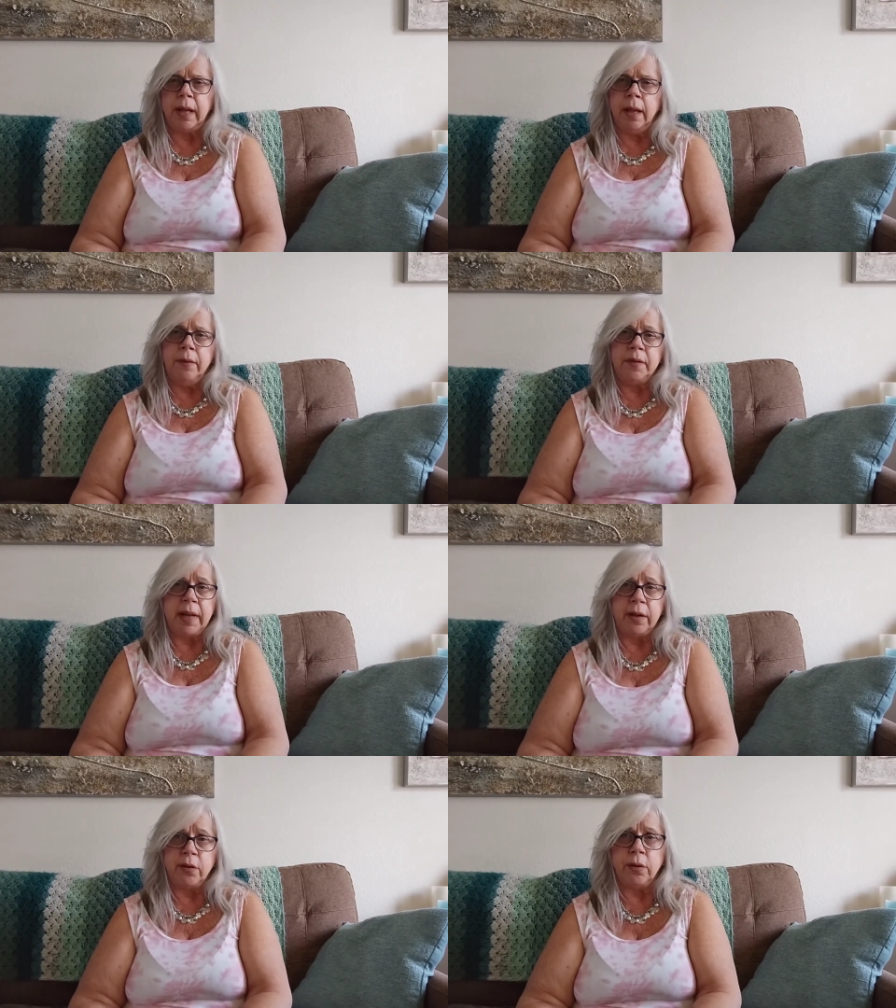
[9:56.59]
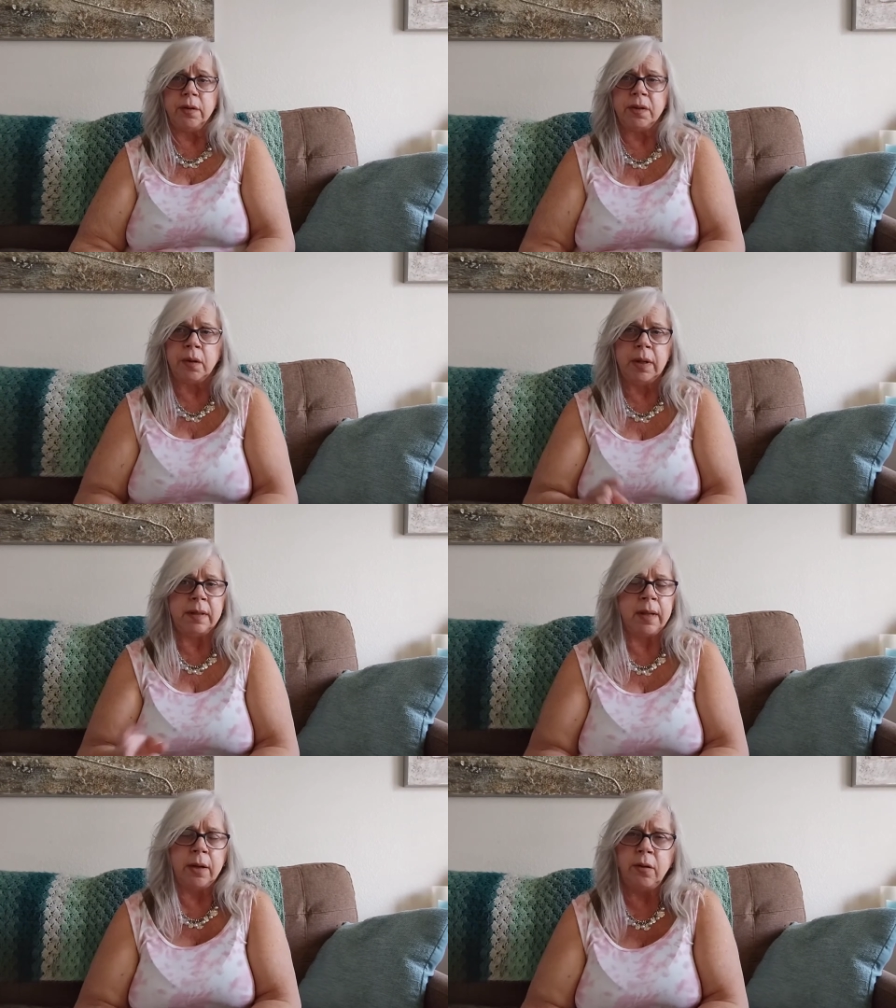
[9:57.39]
I love Skechers, so
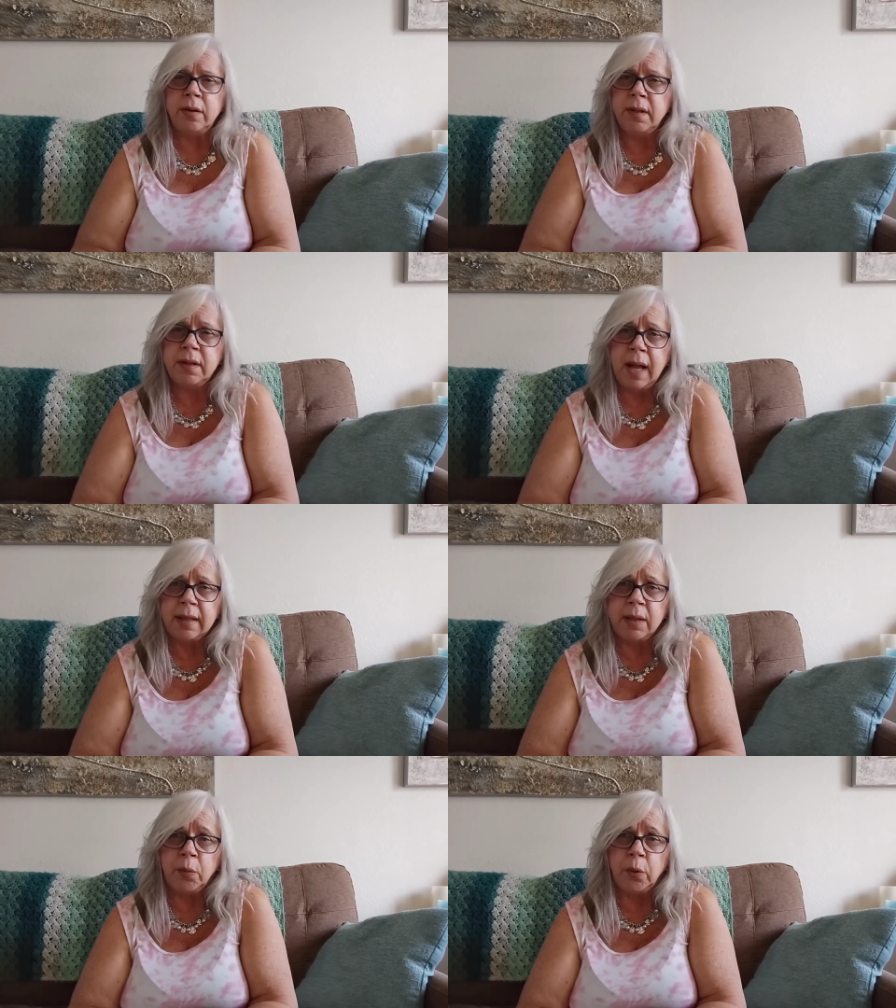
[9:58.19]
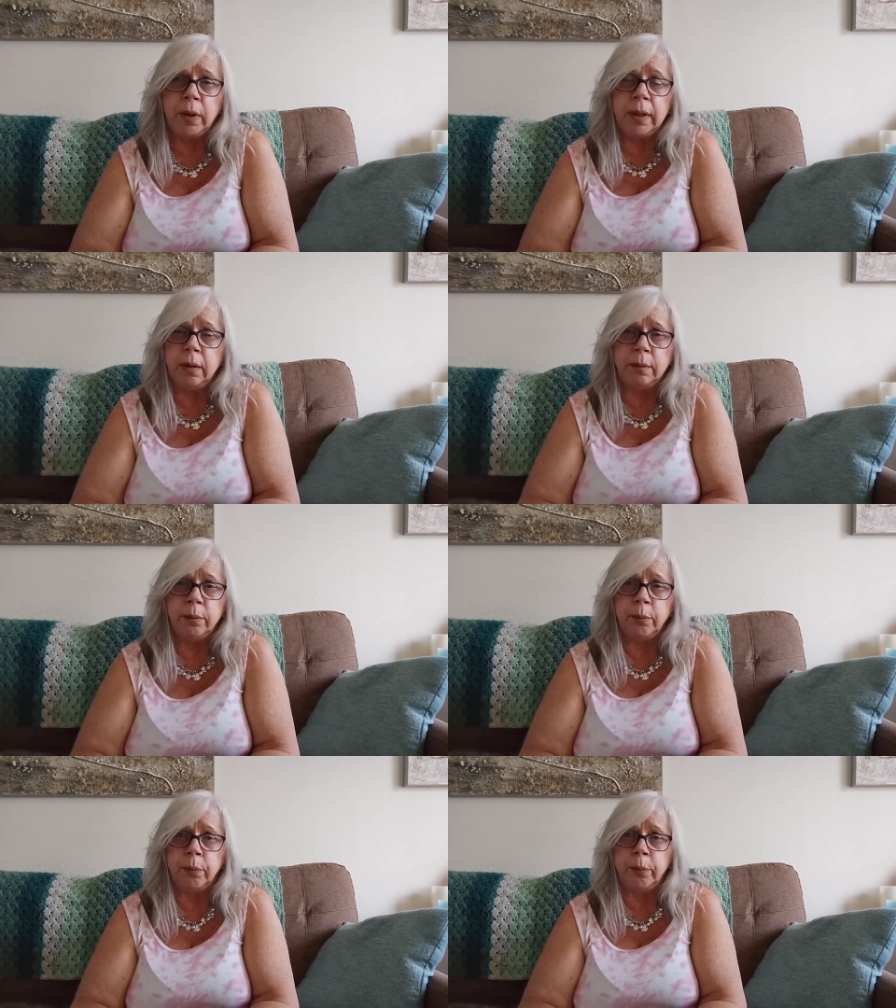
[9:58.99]
and Skechers has got some really
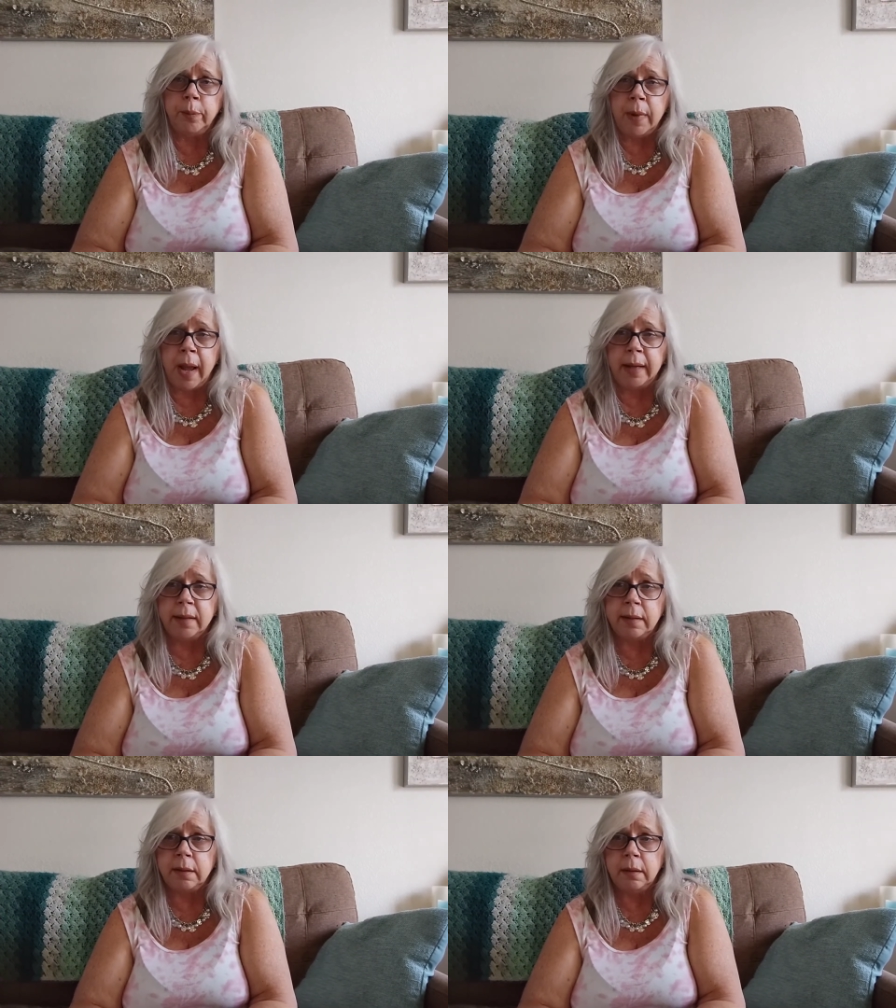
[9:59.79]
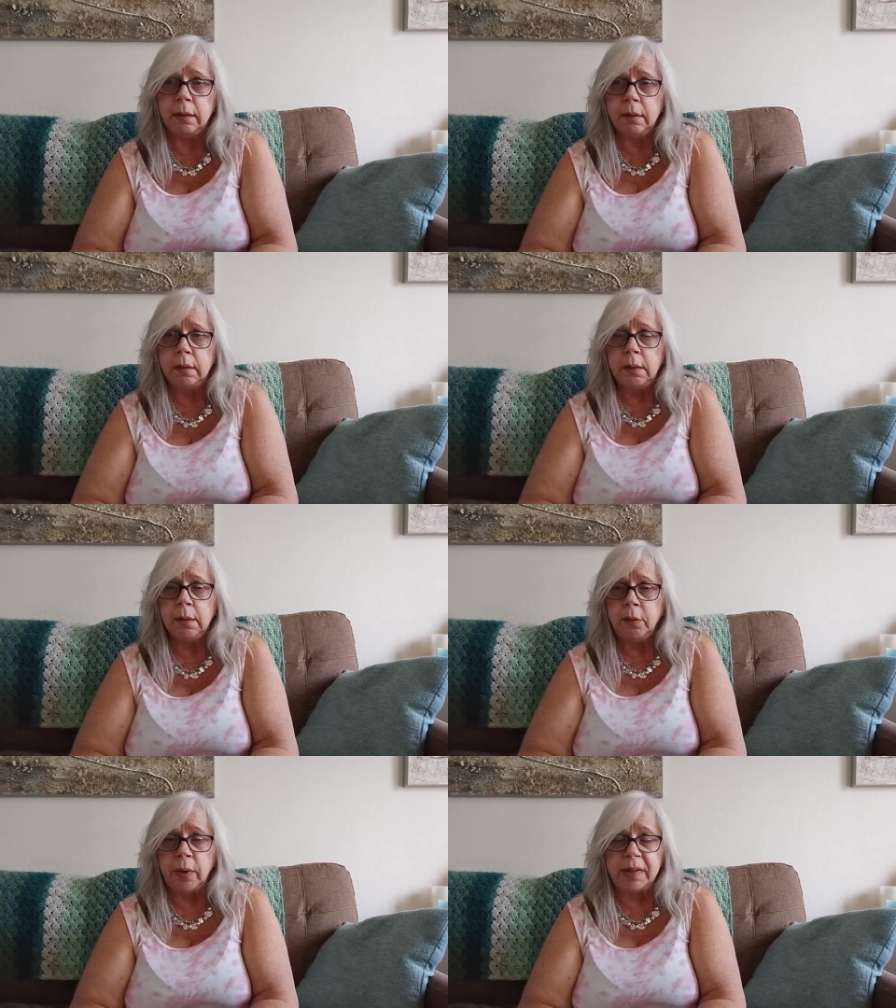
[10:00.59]
nice
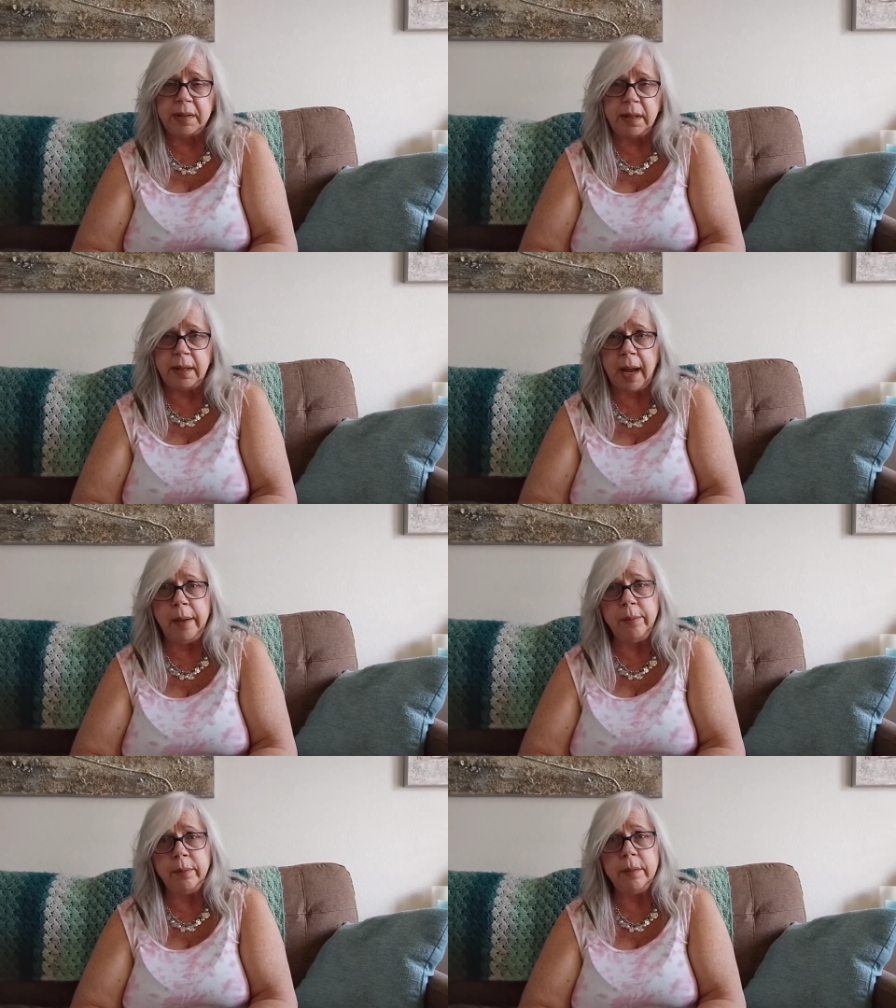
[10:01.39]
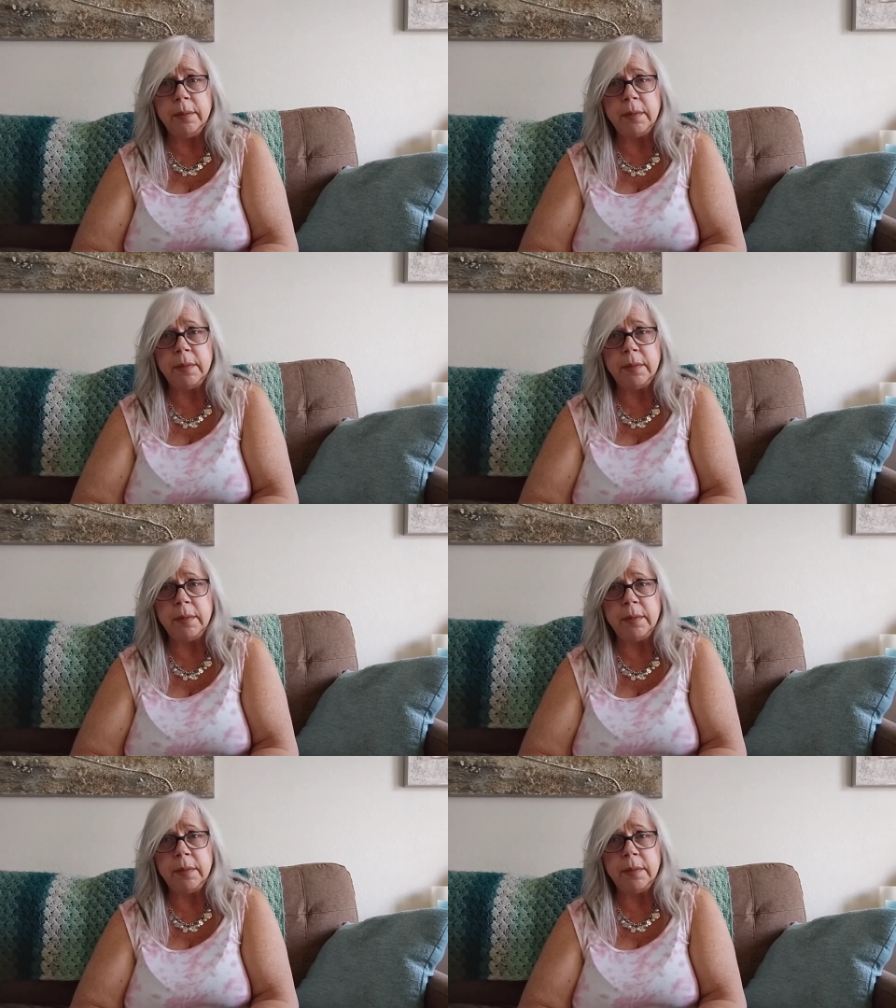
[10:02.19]
dressy type